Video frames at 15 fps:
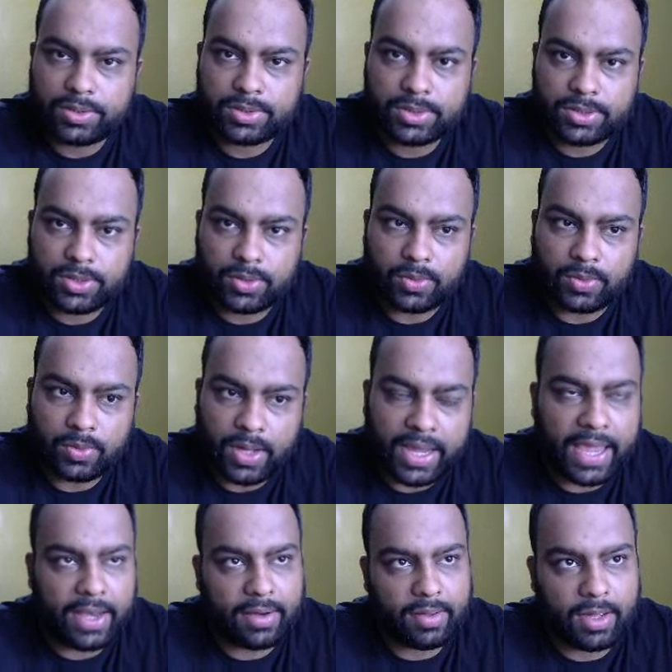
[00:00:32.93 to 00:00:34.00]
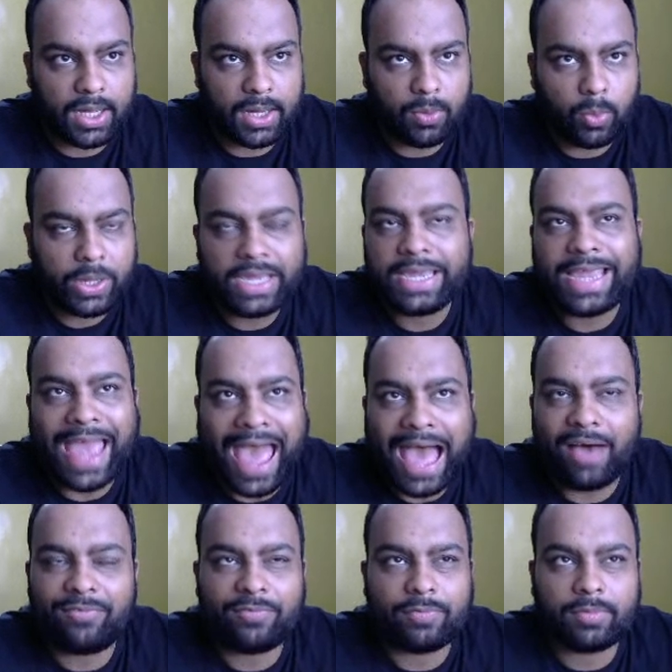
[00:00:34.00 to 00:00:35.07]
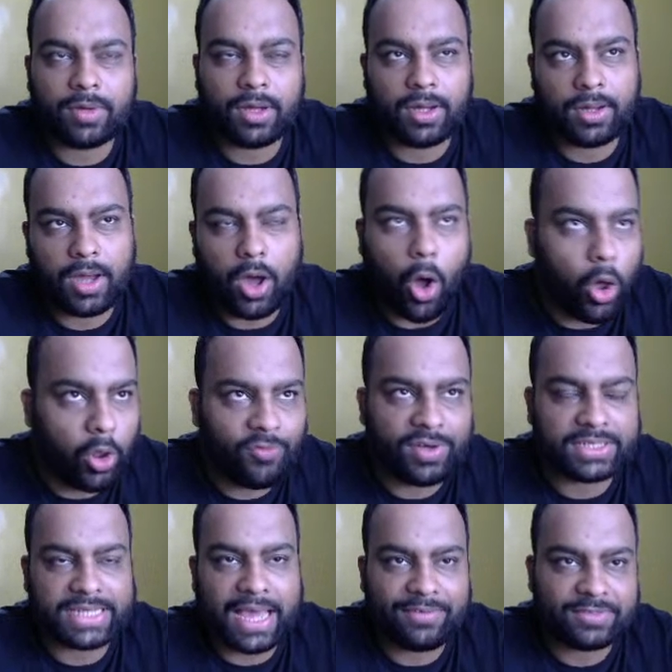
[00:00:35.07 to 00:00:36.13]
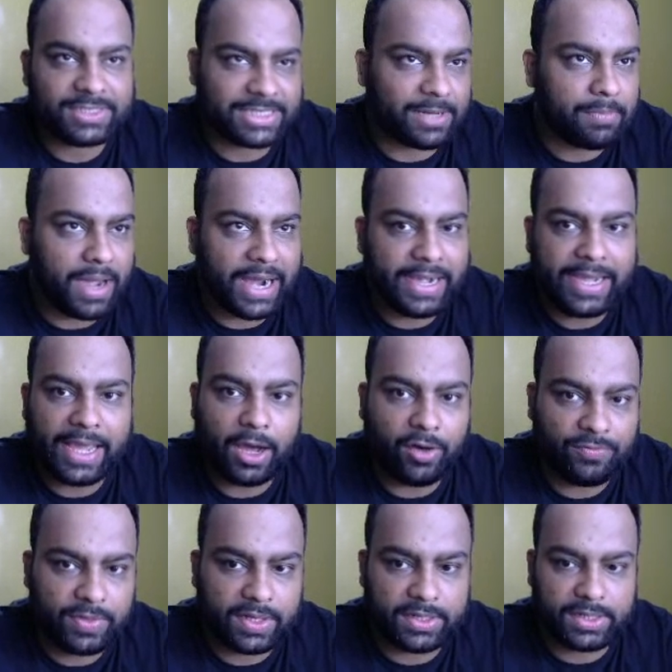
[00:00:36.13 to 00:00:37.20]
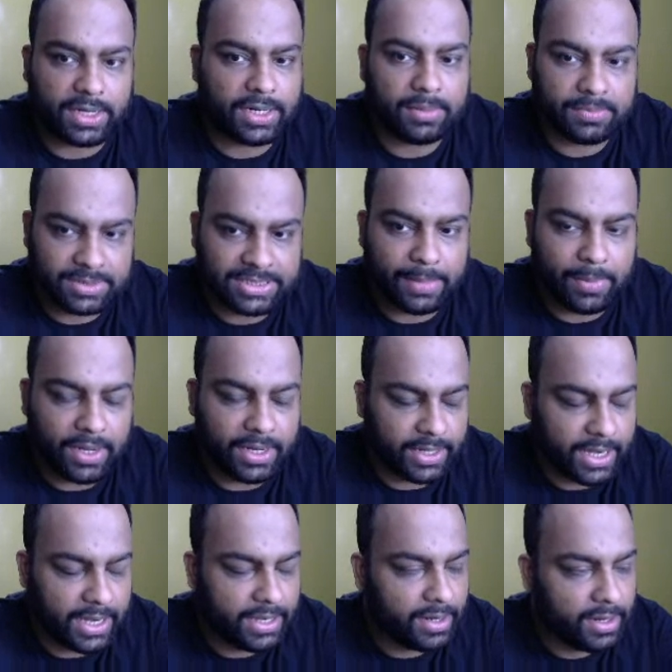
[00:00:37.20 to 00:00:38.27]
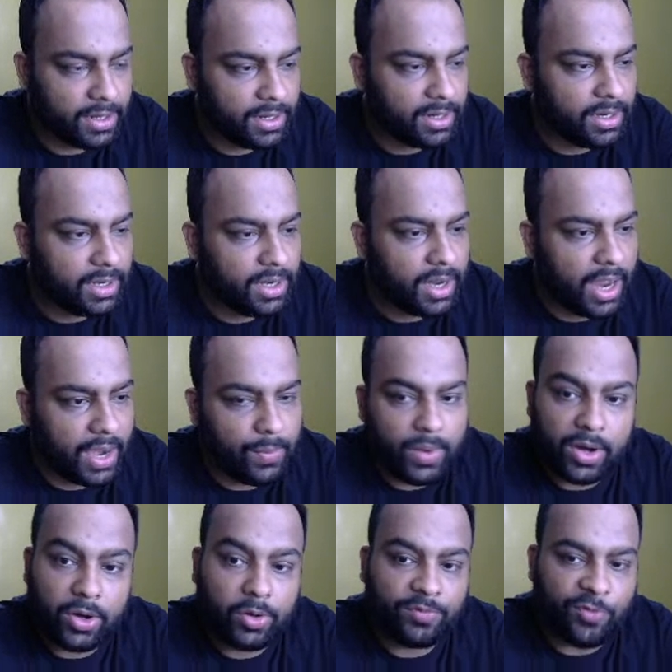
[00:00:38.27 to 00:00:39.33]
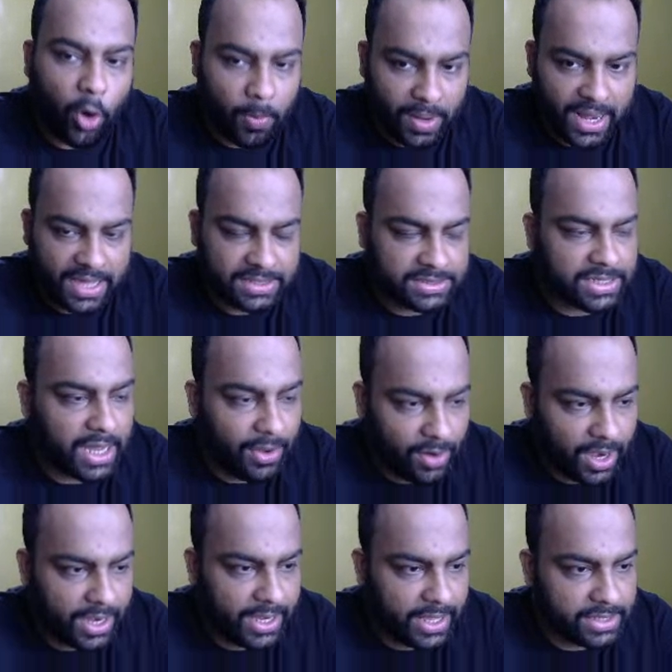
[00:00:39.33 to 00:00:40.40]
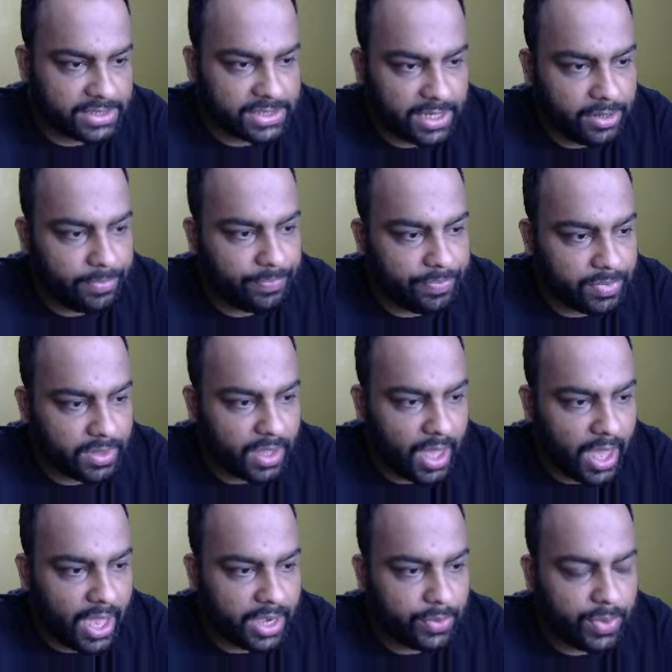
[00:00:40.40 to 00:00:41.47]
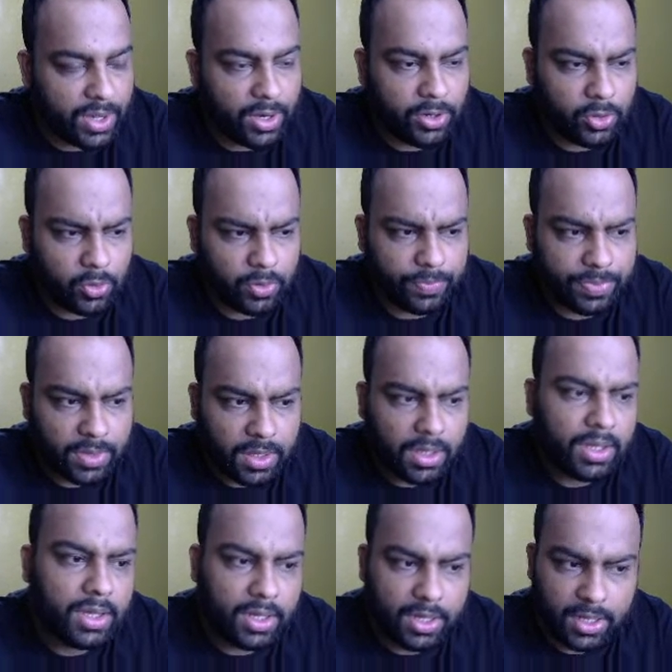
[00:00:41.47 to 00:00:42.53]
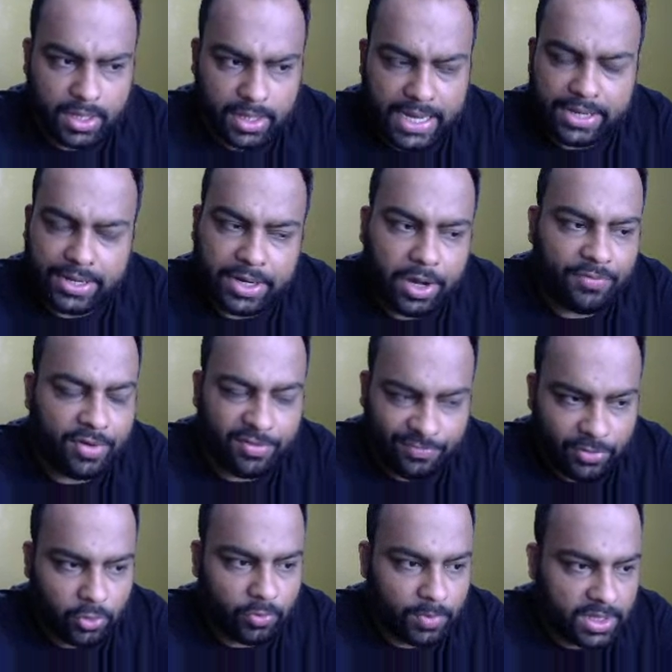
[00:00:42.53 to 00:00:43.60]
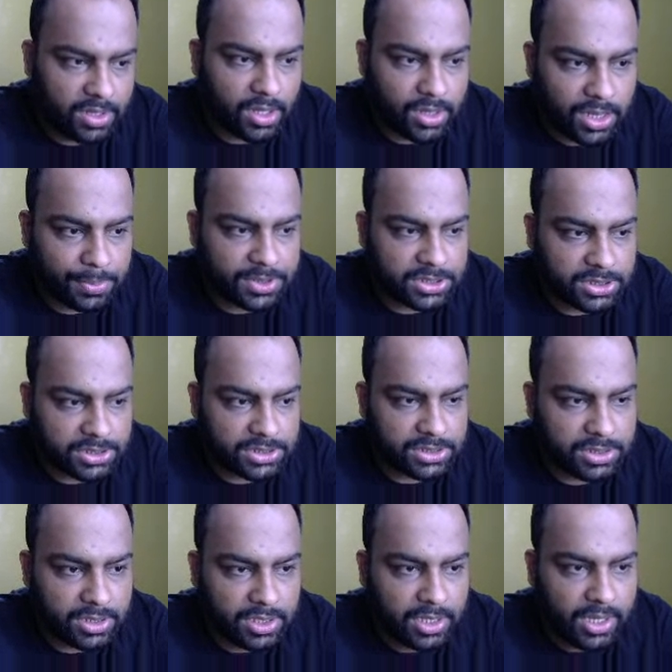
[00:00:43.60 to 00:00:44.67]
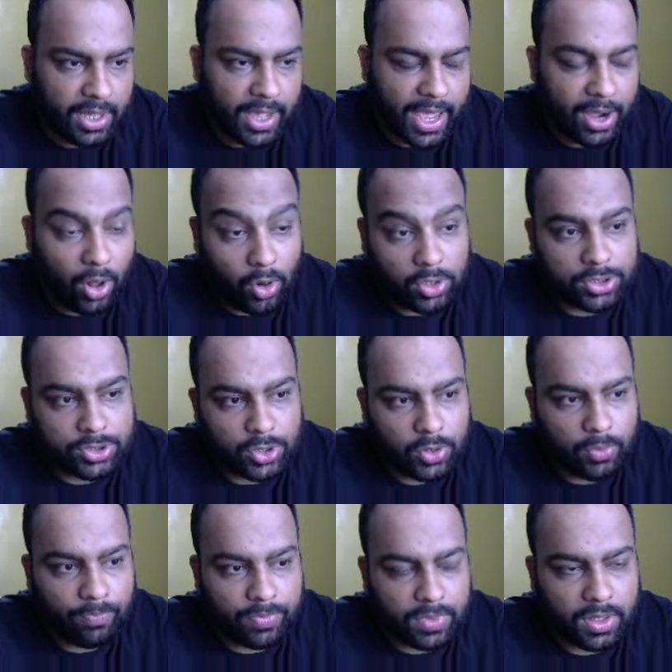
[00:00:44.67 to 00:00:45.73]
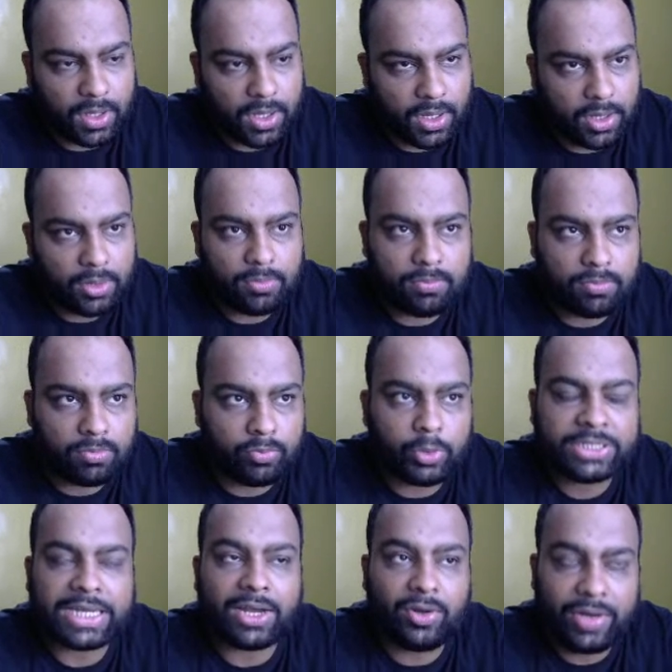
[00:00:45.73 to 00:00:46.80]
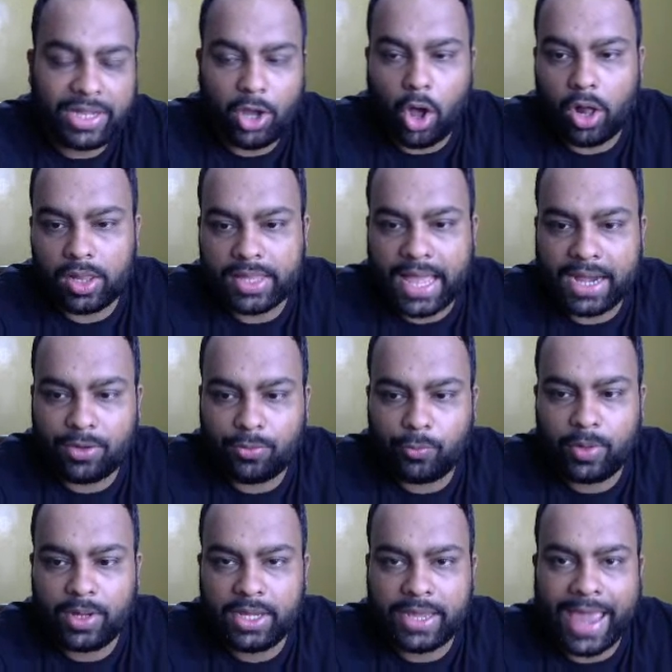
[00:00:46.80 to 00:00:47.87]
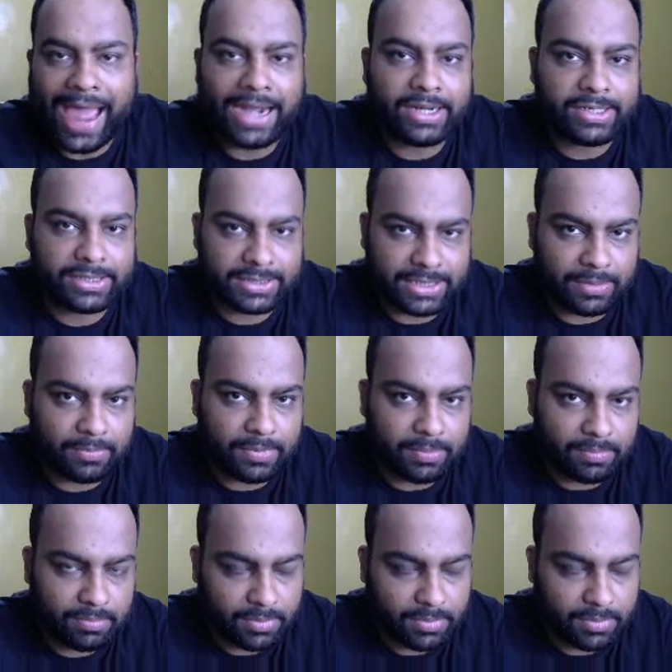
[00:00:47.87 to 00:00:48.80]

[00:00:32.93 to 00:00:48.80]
So again, we have all of us have some idea of the term stability, right? And we're going to formalize our ideas here, and we're going to get rid of a few misconceptions, and also we shall recall that we had some